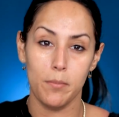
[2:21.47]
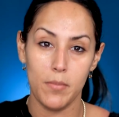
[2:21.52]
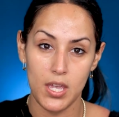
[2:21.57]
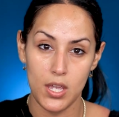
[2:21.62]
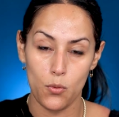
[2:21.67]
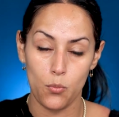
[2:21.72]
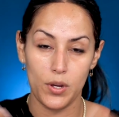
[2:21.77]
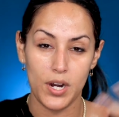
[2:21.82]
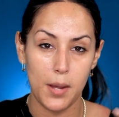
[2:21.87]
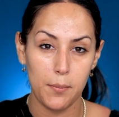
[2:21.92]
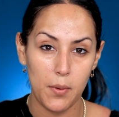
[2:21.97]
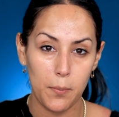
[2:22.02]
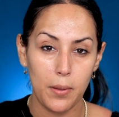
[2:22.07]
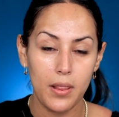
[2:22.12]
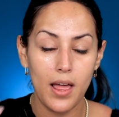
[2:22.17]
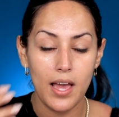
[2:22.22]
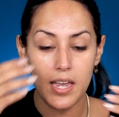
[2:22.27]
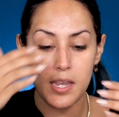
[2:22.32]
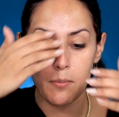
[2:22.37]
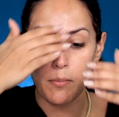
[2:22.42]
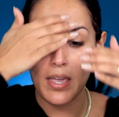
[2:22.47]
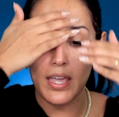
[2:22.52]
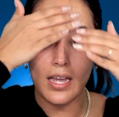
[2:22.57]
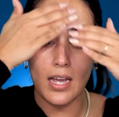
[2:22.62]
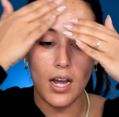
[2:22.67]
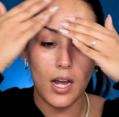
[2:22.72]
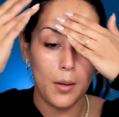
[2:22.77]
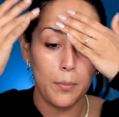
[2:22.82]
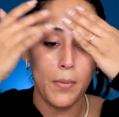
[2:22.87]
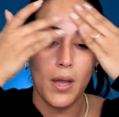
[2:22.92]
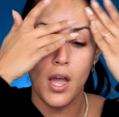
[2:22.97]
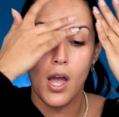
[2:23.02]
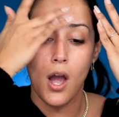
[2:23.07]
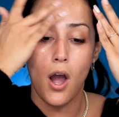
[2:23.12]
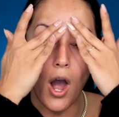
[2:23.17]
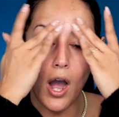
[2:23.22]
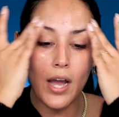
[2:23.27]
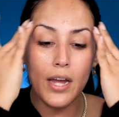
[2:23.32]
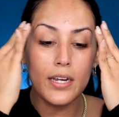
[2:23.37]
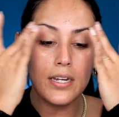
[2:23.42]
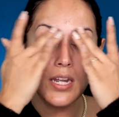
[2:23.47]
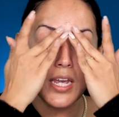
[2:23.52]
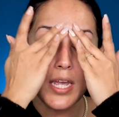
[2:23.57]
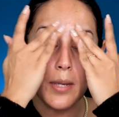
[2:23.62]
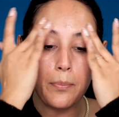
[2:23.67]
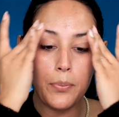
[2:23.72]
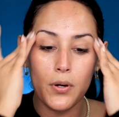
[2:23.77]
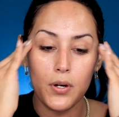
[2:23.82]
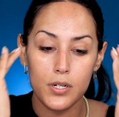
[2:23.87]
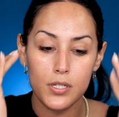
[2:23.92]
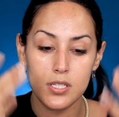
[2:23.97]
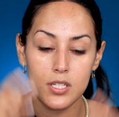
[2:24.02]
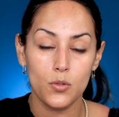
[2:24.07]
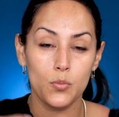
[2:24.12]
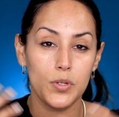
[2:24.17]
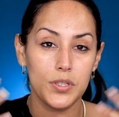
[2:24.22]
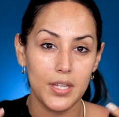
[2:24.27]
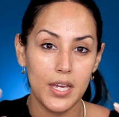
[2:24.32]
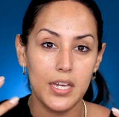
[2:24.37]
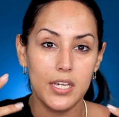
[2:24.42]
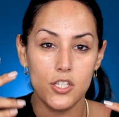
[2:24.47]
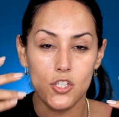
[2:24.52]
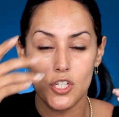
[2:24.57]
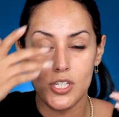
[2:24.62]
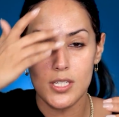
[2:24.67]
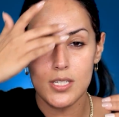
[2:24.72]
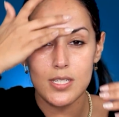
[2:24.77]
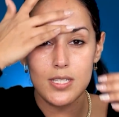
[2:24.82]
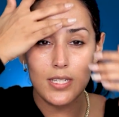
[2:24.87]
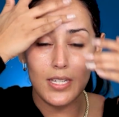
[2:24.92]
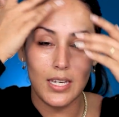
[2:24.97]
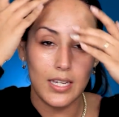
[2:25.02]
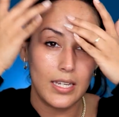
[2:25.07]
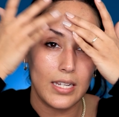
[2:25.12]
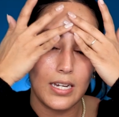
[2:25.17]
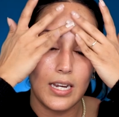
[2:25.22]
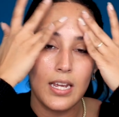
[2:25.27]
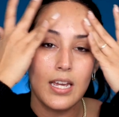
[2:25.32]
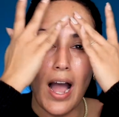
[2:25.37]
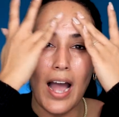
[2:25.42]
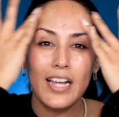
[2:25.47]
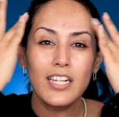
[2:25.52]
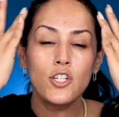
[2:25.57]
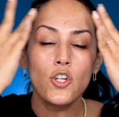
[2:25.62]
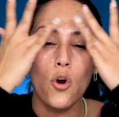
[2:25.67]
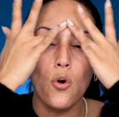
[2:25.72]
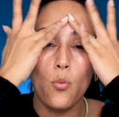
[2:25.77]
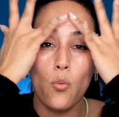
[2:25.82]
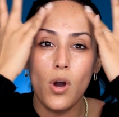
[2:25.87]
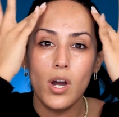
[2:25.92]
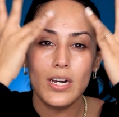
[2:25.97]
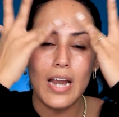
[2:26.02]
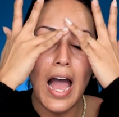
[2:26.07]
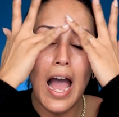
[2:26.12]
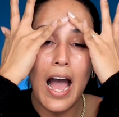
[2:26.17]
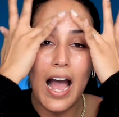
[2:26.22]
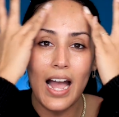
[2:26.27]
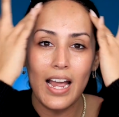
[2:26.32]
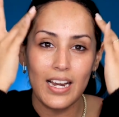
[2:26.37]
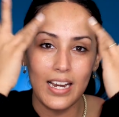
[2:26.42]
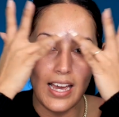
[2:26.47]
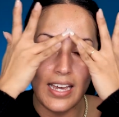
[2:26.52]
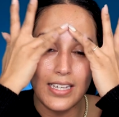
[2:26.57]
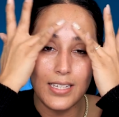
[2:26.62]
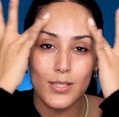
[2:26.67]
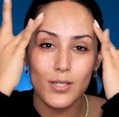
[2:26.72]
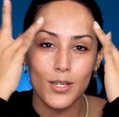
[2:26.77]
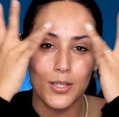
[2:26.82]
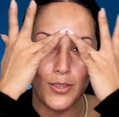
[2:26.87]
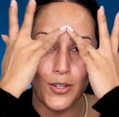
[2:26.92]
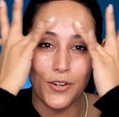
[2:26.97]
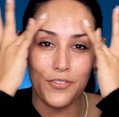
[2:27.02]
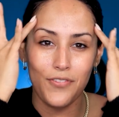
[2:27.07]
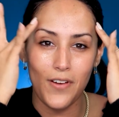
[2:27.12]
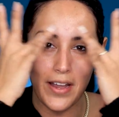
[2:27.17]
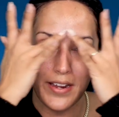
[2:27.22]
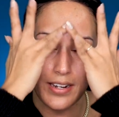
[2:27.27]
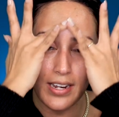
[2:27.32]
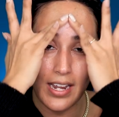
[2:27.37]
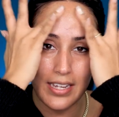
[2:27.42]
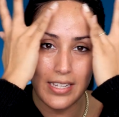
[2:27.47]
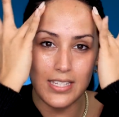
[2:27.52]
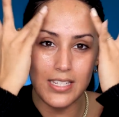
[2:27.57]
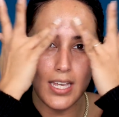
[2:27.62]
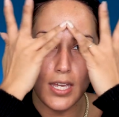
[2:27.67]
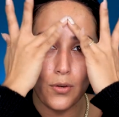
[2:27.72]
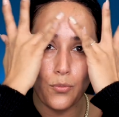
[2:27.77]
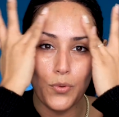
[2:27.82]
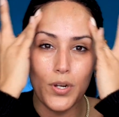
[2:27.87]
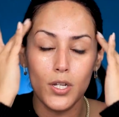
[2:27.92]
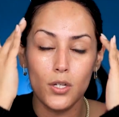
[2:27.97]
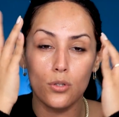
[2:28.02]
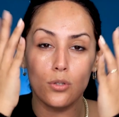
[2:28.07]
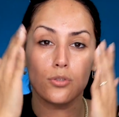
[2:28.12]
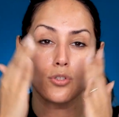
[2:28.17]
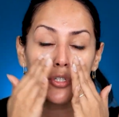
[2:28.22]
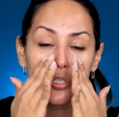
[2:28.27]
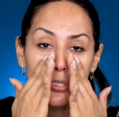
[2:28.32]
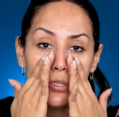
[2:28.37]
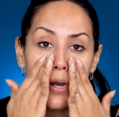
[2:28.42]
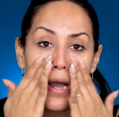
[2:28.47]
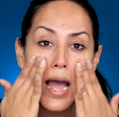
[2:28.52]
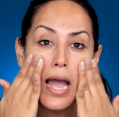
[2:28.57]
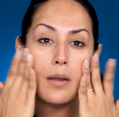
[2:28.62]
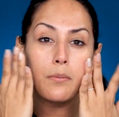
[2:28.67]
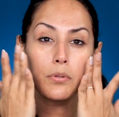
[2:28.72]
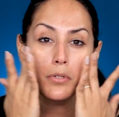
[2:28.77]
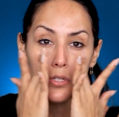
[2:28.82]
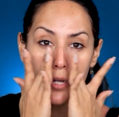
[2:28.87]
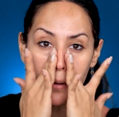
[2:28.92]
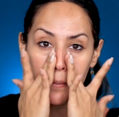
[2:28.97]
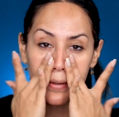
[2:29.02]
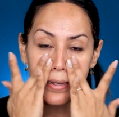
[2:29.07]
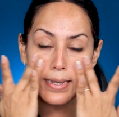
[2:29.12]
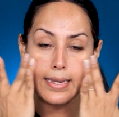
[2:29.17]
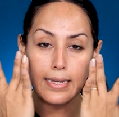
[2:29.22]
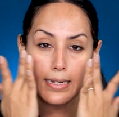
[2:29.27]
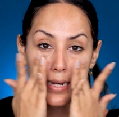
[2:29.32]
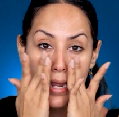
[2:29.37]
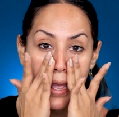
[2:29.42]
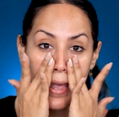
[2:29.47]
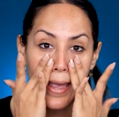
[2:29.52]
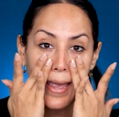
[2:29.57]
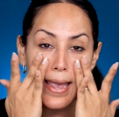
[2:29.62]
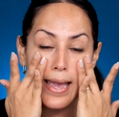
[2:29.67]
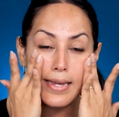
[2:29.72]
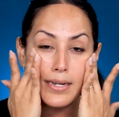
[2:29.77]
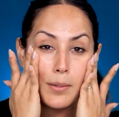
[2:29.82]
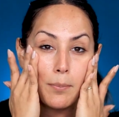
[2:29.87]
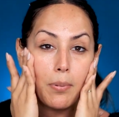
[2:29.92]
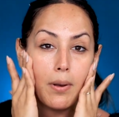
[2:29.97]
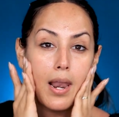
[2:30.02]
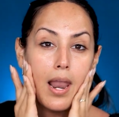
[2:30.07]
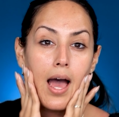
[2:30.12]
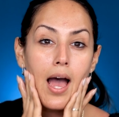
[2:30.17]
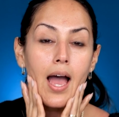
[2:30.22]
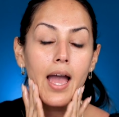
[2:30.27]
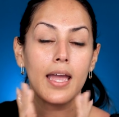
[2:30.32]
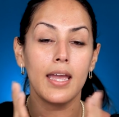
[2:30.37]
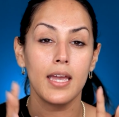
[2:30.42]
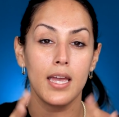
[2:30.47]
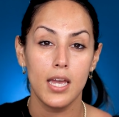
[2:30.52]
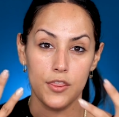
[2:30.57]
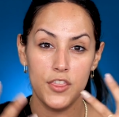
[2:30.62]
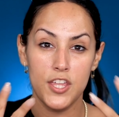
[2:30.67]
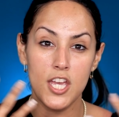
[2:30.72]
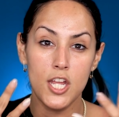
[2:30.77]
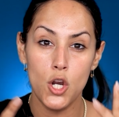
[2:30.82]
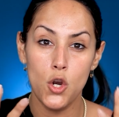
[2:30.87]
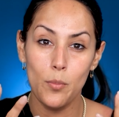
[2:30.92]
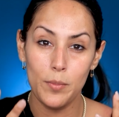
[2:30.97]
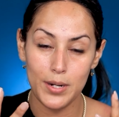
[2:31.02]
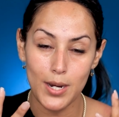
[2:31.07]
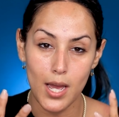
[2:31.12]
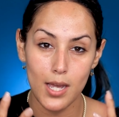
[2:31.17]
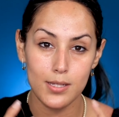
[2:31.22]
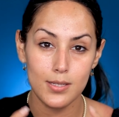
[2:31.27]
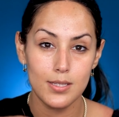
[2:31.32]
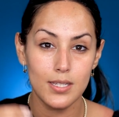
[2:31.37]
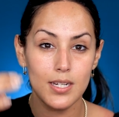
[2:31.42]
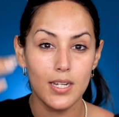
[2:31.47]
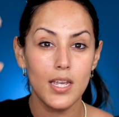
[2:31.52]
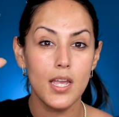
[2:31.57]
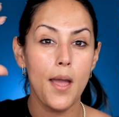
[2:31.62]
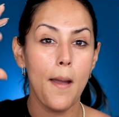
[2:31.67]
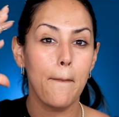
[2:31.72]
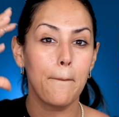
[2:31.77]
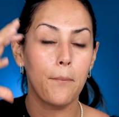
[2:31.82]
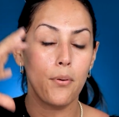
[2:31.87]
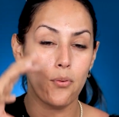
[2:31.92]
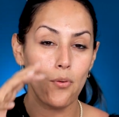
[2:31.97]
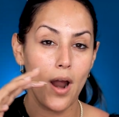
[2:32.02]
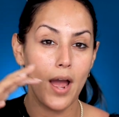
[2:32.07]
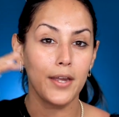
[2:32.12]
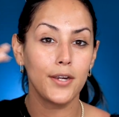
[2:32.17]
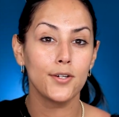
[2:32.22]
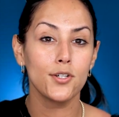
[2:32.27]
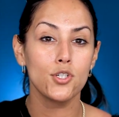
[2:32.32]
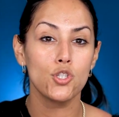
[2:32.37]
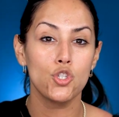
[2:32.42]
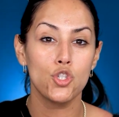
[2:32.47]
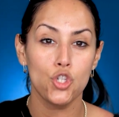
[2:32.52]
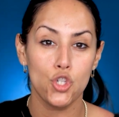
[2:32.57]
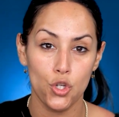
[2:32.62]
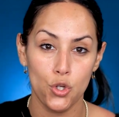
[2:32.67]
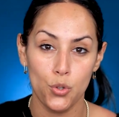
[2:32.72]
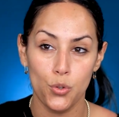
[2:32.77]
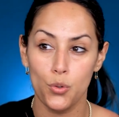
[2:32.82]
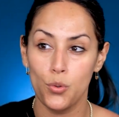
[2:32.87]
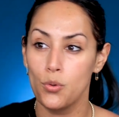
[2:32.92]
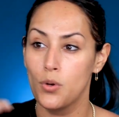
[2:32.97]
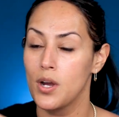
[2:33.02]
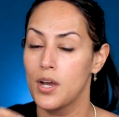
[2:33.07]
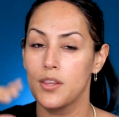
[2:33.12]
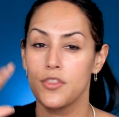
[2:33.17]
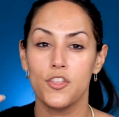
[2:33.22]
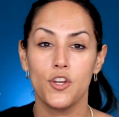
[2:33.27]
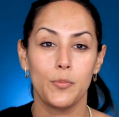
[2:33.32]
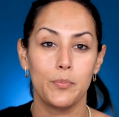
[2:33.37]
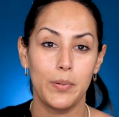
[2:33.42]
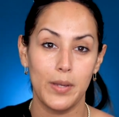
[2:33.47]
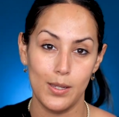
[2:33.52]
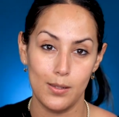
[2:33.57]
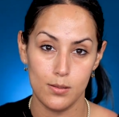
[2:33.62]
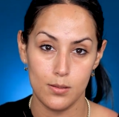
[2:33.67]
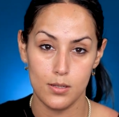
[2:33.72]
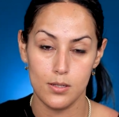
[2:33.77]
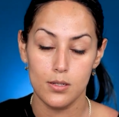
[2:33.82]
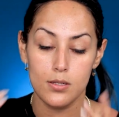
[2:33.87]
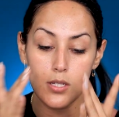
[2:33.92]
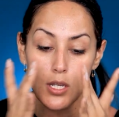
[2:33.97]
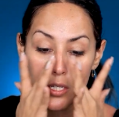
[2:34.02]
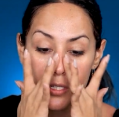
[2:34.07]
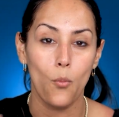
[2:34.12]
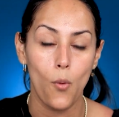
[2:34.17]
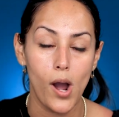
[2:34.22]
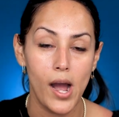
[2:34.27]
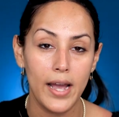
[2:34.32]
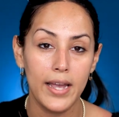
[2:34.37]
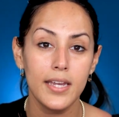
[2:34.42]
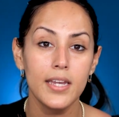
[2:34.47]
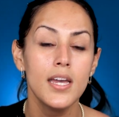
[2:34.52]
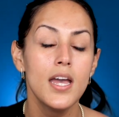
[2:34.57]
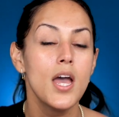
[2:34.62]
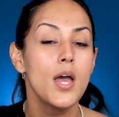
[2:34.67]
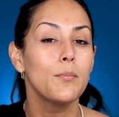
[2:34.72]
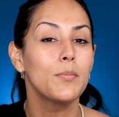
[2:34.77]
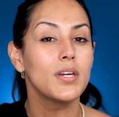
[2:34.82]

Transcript: me, when I'm applying makeup on a person with aging skin, I don't wanna highlight their fine lines and wrinkles. So I would go in and apply the luminosity prior to their bases. Why?